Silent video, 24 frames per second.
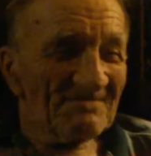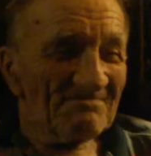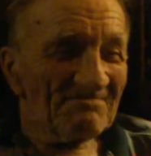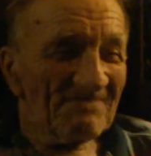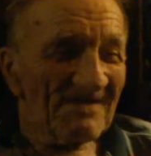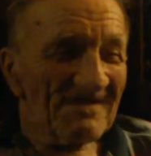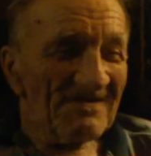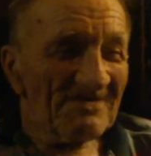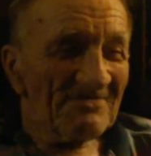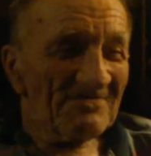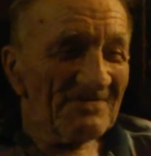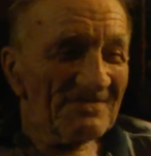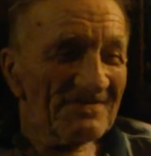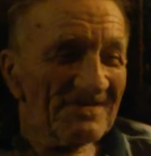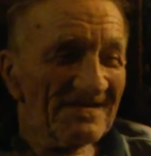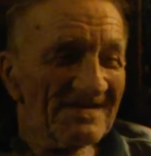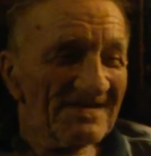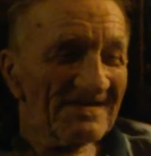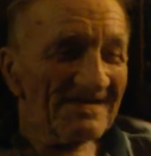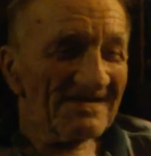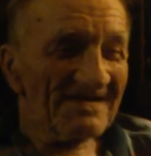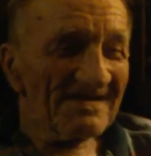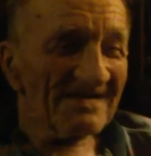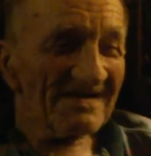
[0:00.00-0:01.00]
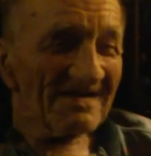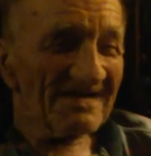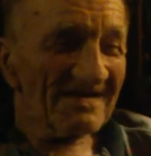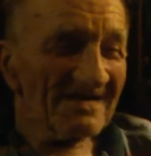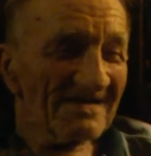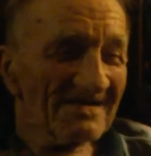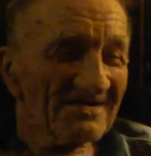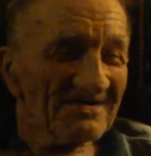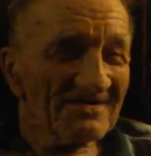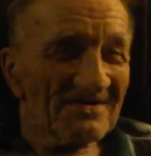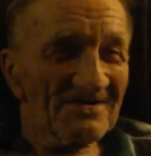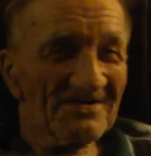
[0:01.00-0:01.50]
used to play with the
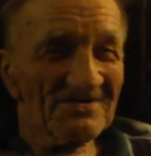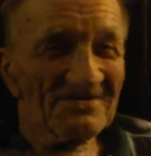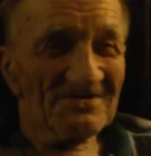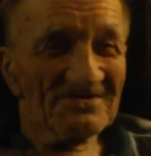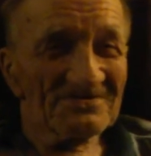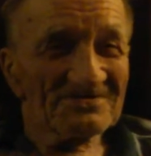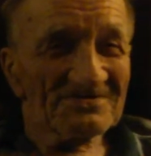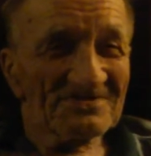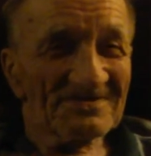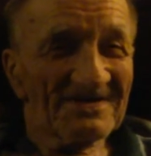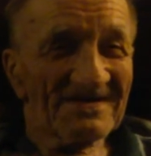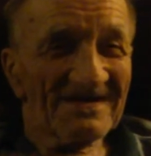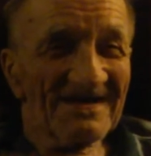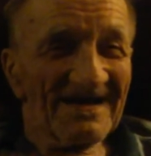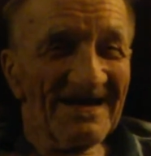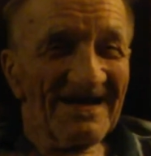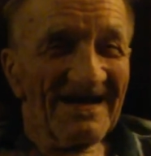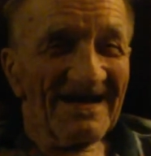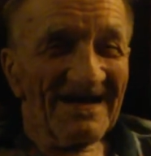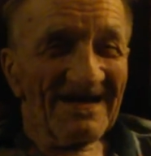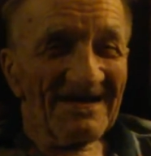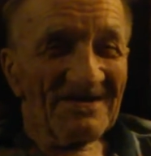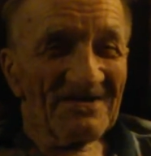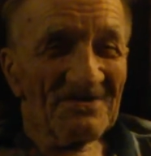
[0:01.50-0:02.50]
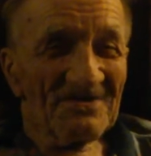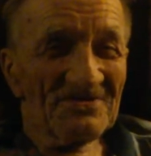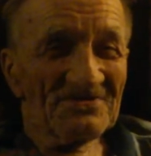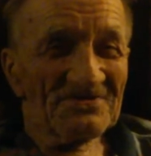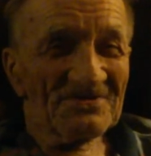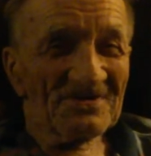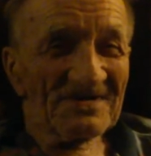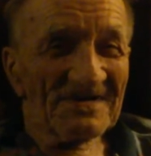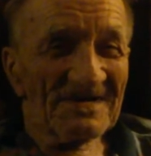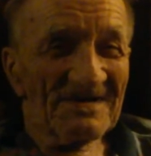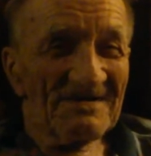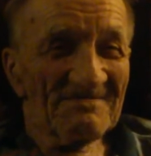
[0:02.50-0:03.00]
girls. Used
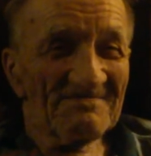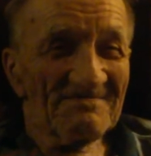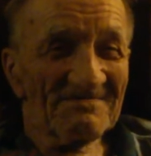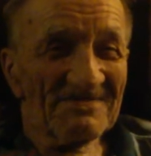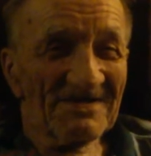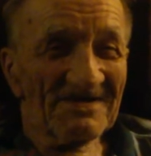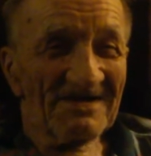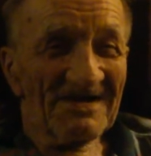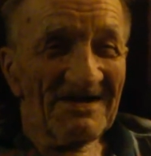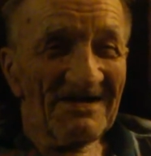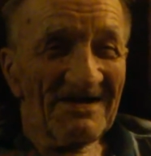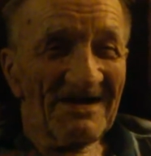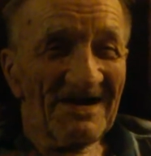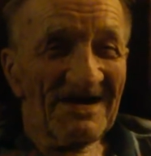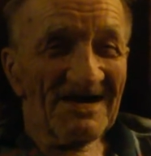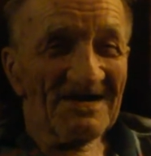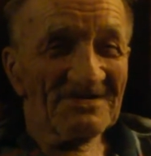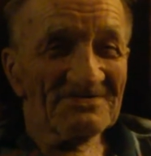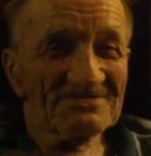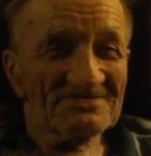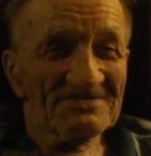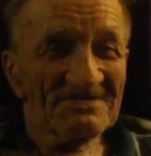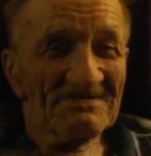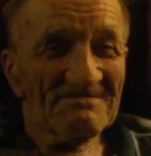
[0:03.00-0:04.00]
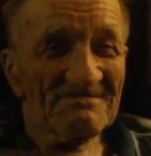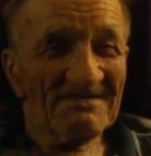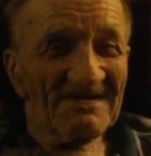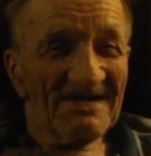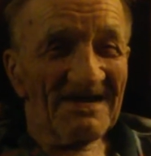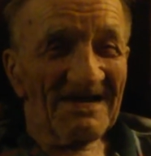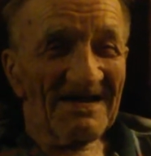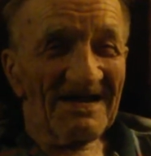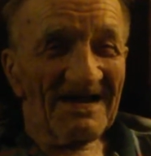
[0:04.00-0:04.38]
to come to our house and